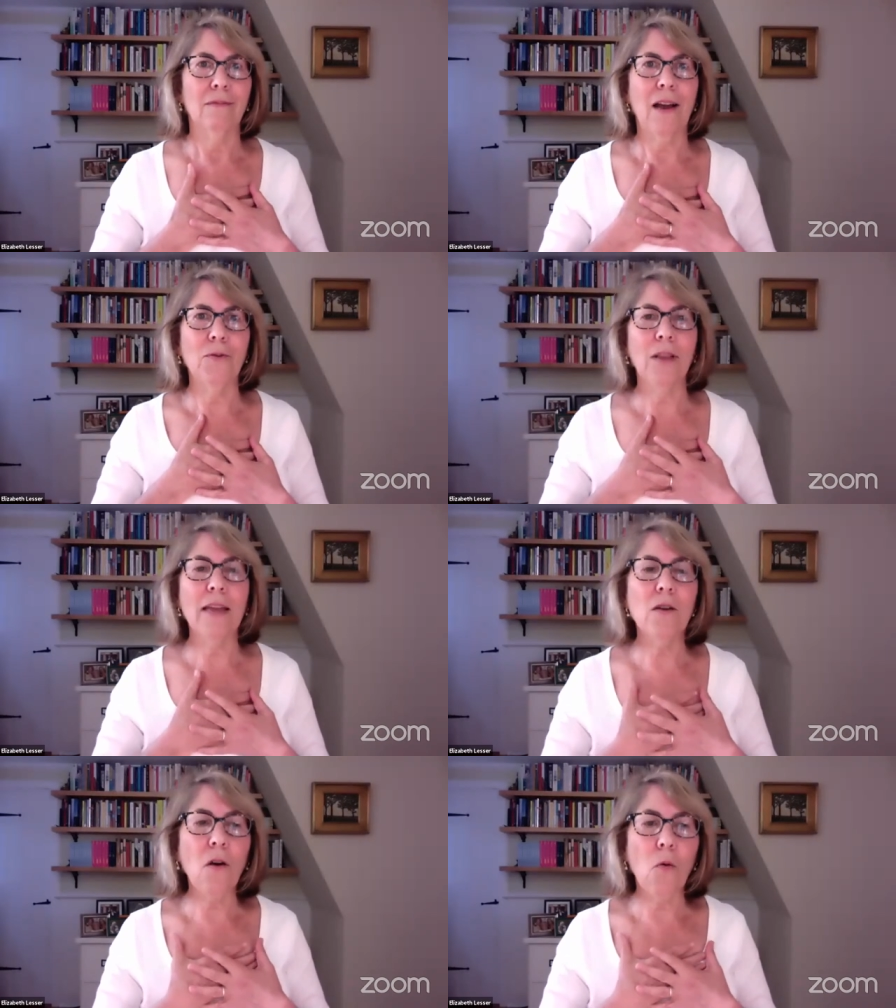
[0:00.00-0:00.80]
I would
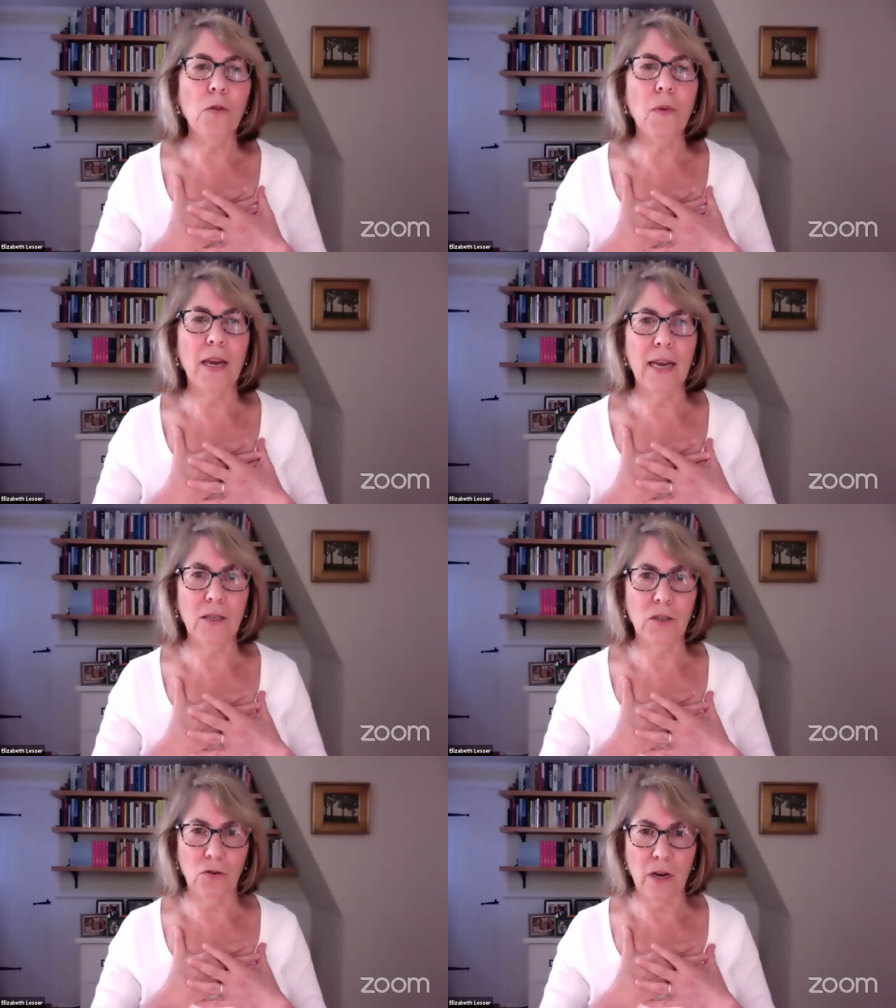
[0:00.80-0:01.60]
like go with my
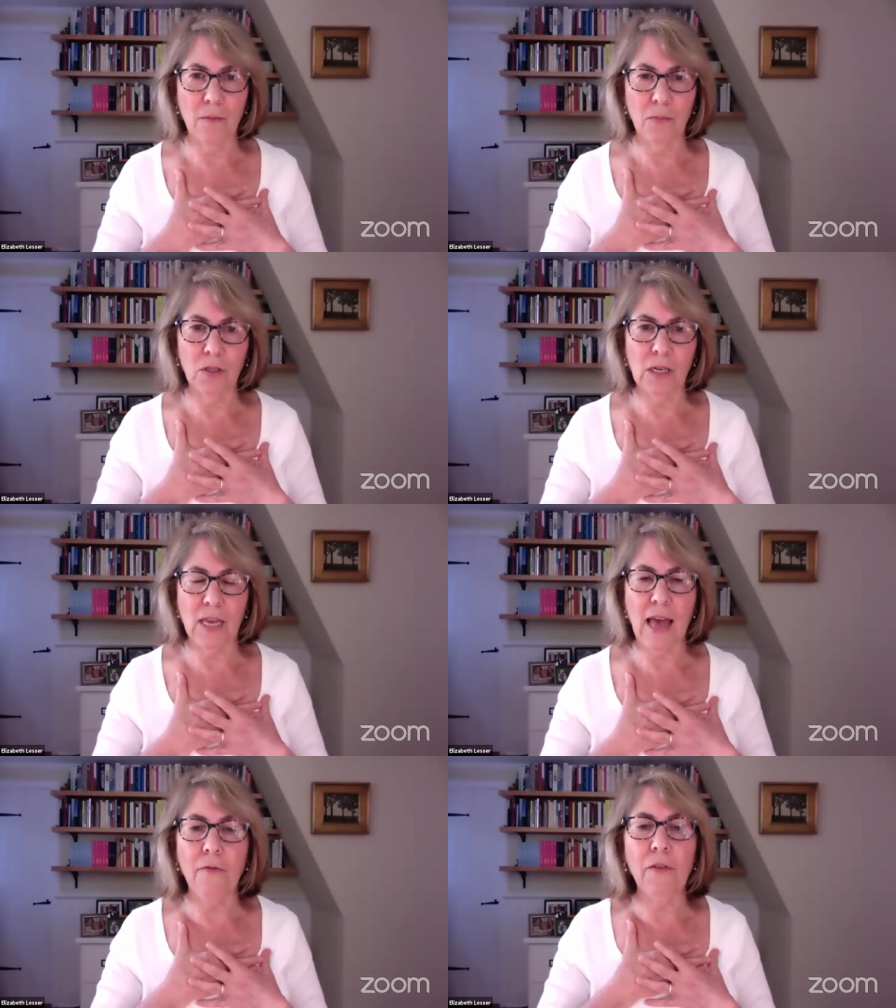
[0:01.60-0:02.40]
next door neighbors
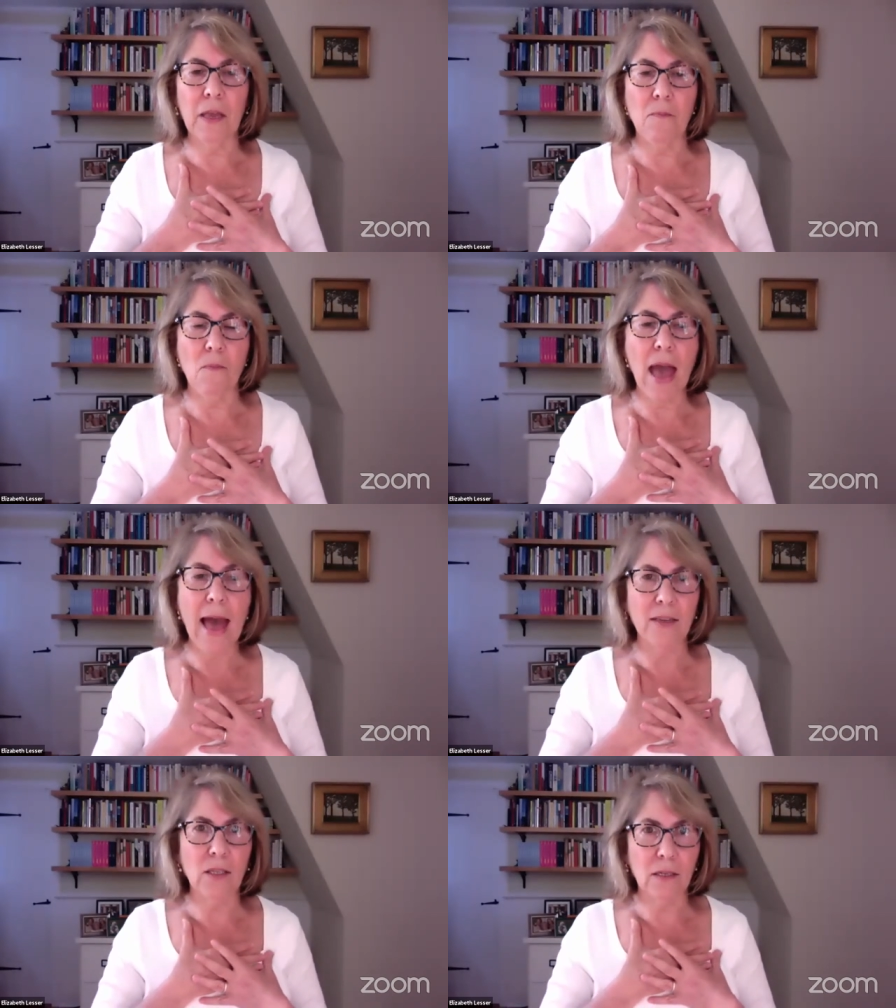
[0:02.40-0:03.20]
to Catholic
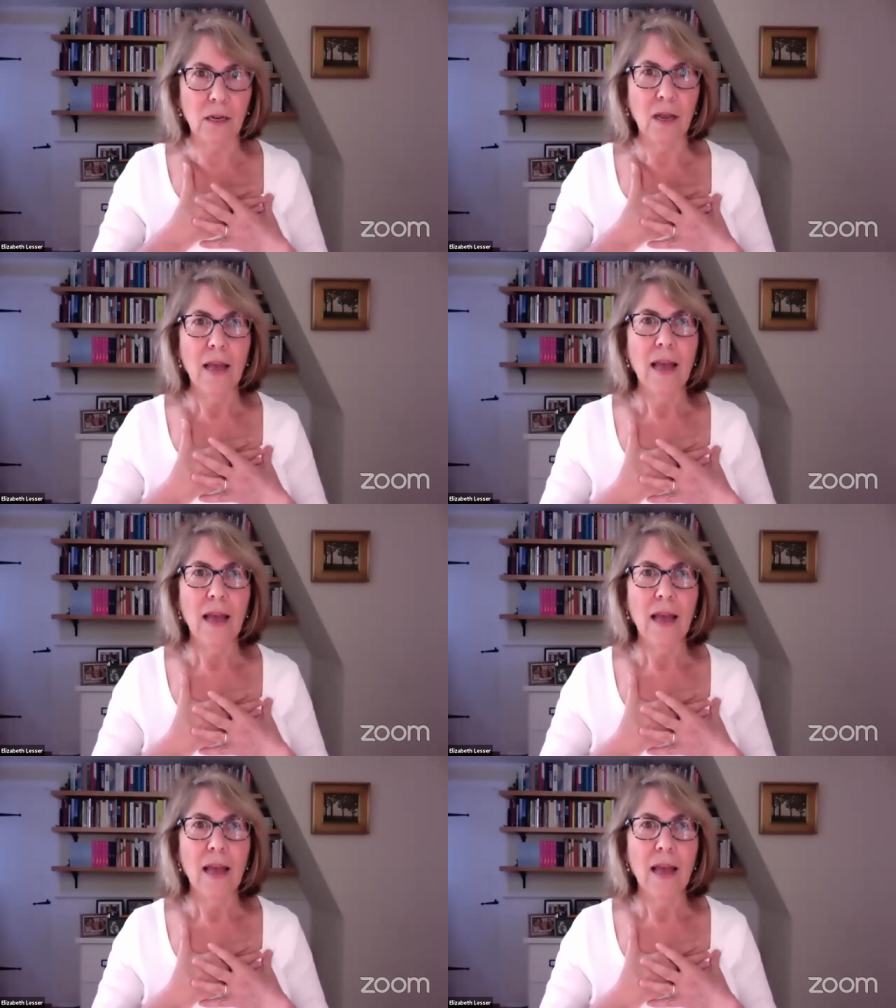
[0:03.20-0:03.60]
mass.